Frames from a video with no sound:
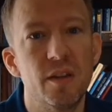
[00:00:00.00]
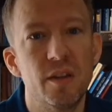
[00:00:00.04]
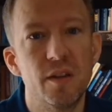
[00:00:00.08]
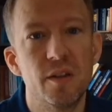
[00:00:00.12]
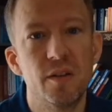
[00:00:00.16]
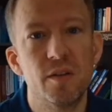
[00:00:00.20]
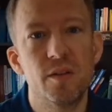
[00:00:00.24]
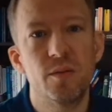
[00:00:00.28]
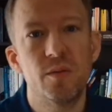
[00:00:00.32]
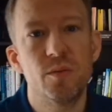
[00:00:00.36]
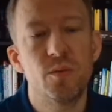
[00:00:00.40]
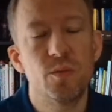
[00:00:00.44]

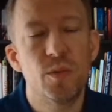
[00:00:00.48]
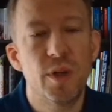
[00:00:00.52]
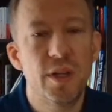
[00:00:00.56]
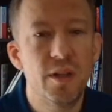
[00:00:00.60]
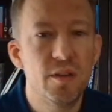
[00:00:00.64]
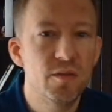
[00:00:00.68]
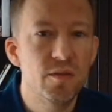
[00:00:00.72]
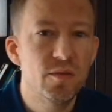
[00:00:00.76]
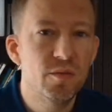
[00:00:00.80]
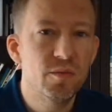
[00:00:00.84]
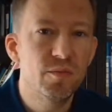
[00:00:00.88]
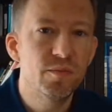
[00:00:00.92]

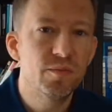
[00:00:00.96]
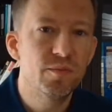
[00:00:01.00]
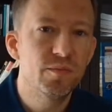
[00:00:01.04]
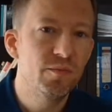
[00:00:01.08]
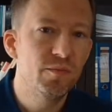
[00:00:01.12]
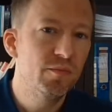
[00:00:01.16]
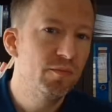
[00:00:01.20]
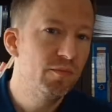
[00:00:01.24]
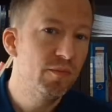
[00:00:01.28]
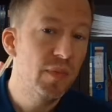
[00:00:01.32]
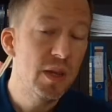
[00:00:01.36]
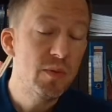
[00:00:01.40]
when
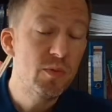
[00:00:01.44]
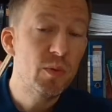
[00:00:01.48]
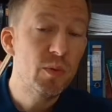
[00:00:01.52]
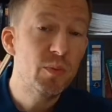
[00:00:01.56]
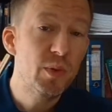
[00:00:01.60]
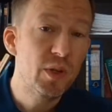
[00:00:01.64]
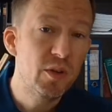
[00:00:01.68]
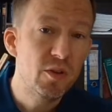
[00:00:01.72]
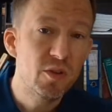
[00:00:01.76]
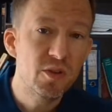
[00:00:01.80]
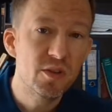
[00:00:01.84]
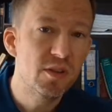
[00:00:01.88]
maybe
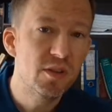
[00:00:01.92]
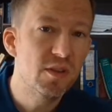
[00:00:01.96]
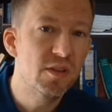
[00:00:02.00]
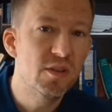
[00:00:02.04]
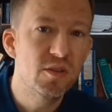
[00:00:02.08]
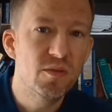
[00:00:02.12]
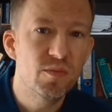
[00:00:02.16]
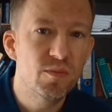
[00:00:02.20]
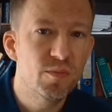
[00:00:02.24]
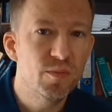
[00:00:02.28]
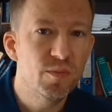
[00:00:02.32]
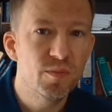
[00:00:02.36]
because
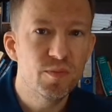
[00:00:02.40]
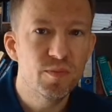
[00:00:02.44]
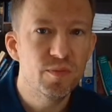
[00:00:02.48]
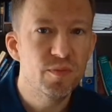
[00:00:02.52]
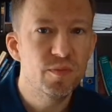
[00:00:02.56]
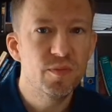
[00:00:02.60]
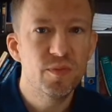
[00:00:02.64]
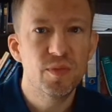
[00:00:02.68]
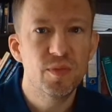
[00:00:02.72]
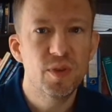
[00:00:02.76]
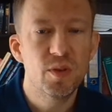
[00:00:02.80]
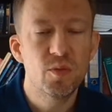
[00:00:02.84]
it's
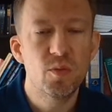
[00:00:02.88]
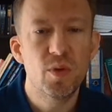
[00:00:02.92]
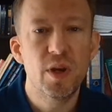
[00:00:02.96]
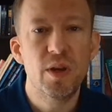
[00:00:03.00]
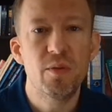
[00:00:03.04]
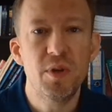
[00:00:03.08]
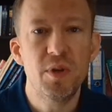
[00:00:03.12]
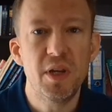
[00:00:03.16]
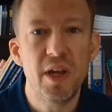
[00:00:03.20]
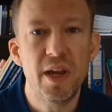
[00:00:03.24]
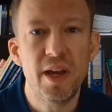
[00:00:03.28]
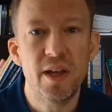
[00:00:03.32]
the way
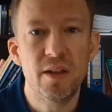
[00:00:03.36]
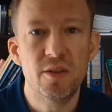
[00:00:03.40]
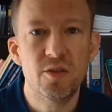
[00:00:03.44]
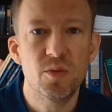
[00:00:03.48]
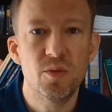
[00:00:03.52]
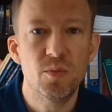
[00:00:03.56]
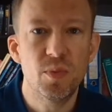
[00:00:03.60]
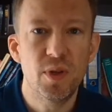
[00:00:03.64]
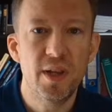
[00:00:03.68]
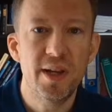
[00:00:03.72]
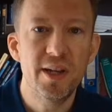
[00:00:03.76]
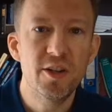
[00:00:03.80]
we had
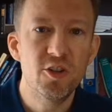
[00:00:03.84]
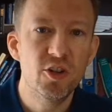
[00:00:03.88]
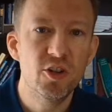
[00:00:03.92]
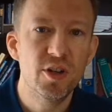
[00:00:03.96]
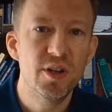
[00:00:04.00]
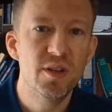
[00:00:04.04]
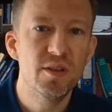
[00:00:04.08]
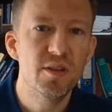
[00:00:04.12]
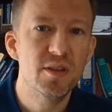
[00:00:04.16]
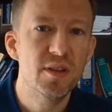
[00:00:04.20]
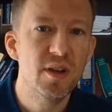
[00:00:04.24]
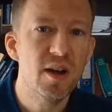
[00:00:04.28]
supply
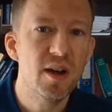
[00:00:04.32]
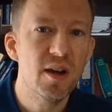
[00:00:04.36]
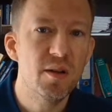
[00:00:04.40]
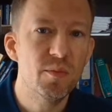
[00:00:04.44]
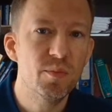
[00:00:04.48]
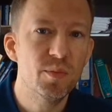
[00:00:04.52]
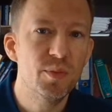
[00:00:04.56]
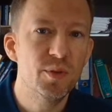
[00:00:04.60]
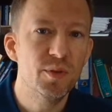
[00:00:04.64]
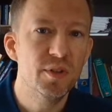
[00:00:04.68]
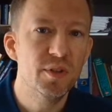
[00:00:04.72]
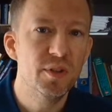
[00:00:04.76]
chains
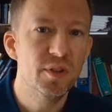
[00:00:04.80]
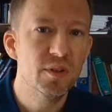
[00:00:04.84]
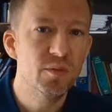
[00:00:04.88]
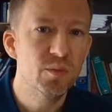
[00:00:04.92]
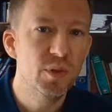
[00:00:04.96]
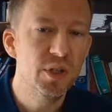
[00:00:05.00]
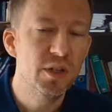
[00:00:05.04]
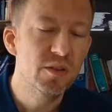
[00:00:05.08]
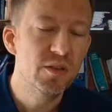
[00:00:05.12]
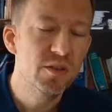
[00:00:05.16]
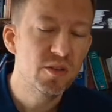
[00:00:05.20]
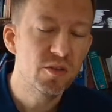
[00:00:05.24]
up,
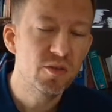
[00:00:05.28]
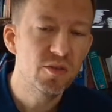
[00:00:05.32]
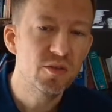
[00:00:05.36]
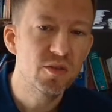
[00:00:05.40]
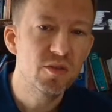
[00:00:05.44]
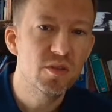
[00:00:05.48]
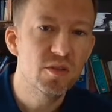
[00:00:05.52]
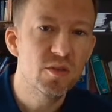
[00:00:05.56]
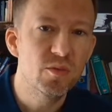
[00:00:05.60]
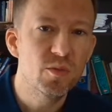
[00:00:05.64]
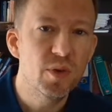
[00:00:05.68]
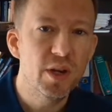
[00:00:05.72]
but it's also
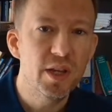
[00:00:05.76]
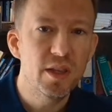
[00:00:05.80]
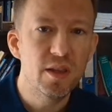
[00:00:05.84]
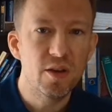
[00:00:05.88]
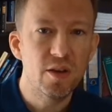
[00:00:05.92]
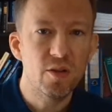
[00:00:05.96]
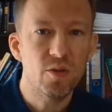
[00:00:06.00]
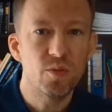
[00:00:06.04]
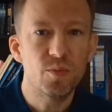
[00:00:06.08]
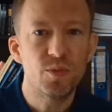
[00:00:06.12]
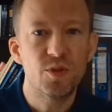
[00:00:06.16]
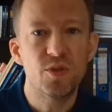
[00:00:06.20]
the way they
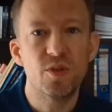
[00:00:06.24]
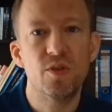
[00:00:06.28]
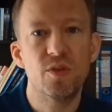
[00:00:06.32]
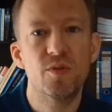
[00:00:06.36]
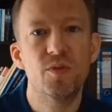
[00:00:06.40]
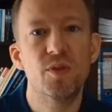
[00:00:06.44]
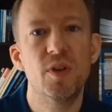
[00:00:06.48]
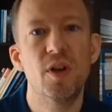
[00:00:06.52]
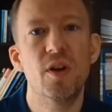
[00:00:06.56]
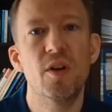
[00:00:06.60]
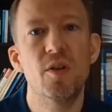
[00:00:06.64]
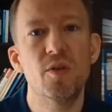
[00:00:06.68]

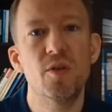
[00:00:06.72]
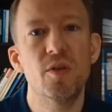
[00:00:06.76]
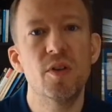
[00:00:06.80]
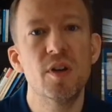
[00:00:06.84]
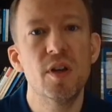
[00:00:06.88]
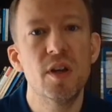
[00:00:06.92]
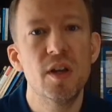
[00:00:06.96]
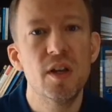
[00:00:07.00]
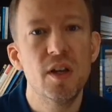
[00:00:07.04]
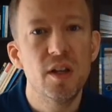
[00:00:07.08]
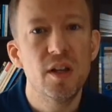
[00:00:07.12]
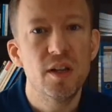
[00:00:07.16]
observed how,
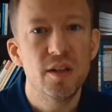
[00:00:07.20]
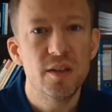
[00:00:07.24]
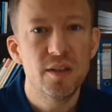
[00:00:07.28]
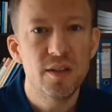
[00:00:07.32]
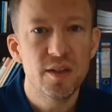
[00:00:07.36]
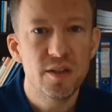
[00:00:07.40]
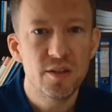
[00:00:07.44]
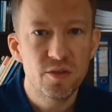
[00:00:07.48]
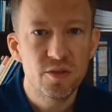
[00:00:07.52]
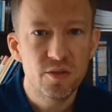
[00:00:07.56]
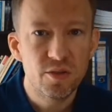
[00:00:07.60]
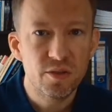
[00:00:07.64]
say,
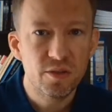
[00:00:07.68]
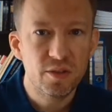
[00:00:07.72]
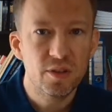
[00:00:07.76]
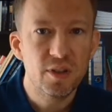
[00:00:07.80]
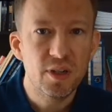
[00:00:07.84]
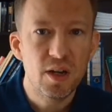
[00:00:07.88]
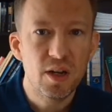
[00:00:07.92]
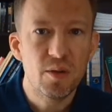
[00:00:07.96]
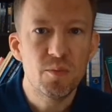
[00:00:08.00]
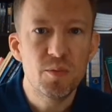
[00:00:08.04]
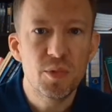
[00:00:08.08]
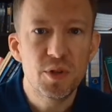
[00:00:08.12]
certain
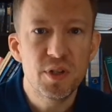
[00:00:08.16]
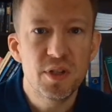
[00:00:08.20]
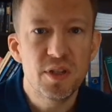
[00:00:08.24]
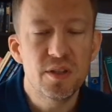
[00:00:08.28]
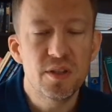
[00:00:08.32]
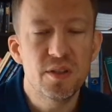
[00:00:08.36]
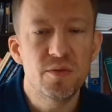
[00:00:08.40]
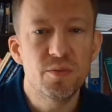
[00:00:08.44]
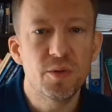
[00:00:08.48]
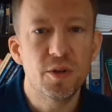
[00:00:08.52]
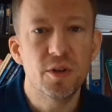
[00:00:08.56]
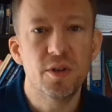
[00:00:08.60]

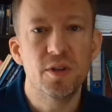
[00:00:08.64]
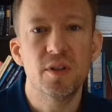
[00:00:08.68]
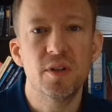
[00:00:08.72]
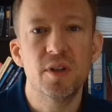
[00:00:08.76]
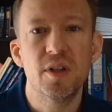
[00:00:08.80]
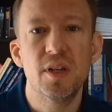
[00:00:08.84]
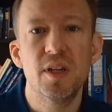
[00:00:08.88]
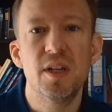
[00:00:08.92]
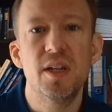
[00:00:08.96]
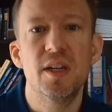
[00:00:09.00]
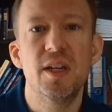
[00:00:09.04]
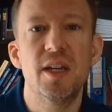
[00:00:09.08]
companies were
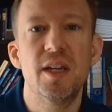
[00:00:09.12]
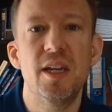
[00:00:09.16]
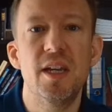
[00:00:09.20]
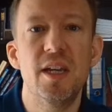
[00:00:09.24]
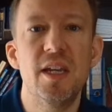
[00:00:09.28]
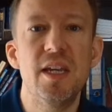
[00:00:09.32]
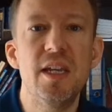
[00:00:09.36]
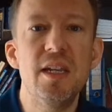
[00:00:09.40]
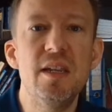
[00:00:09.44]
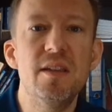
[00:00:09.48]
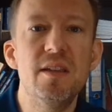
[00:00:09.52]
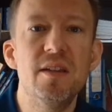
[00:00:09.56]

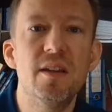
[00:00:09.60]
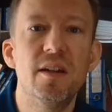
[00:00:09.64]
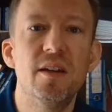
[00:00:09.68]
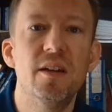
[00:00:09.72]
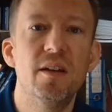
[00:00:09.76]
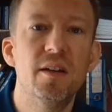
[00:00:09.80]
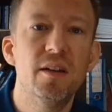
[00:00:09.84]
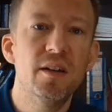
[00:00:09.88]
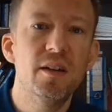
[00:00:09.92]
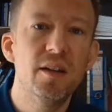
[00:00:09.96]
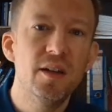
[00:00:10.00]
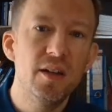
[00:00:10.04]

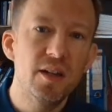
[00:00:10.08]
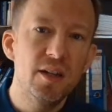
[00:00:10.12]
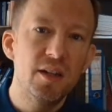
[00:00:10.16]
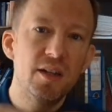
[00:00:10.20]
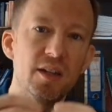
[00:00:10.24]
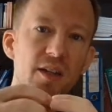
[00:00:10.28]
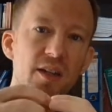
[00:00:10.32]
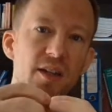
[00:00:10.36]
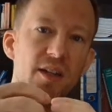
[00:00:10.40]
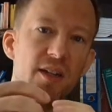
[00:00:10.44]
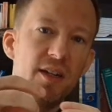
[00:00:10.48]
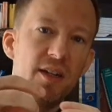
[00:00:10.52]

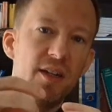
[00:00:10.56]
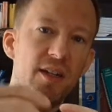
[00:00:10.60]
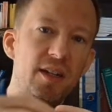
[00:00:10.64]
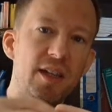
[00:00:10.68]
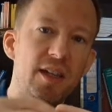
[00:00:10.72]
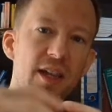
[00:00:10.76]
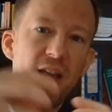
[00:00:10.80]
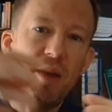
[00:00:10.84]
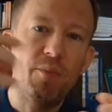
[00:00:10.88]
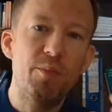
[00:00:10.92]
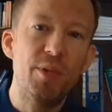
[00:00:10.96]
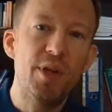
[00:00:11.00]

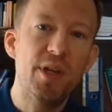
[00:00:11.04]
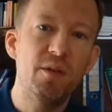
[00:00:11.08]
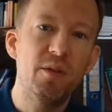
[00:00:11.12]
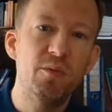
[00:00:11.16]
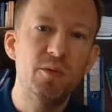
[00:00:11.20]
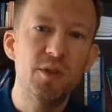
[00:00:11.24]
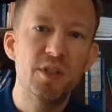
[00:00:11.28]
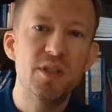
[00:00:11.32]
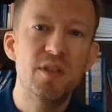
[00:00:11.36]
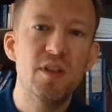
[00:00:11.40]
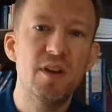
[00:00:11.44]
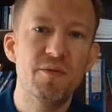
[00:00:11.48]
interlapping
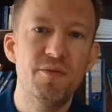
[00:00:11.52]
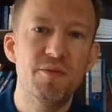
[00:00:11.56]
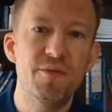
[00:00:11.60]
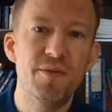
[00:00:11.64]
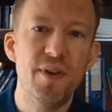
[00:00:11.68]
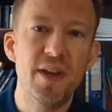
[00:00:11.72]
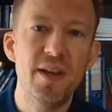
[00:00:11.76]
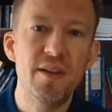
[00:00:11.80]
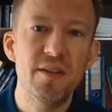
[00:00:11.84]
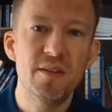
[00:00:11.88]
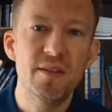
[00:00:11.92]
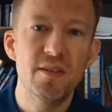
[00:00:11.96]
with their
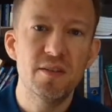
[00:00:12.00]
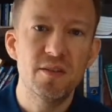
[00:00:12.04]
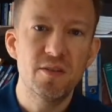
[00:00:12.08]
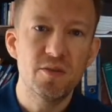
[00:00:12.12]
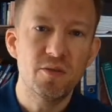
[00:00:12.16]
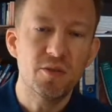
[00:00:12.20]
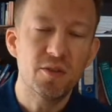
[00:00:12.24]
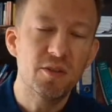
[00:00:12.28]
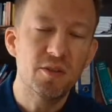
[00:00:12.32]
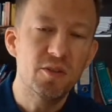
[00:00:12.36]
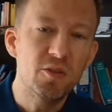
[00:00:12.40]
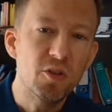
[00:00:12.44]
phases
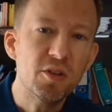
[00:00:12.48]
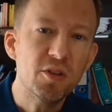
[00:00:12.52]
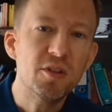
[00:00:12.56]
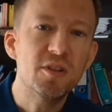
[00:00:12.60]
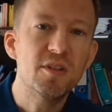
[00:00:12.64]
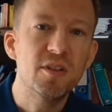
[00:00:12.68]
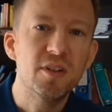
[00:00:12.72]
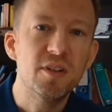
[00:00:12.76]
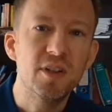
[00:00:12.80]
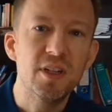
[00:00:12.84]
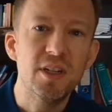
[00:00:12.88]
or not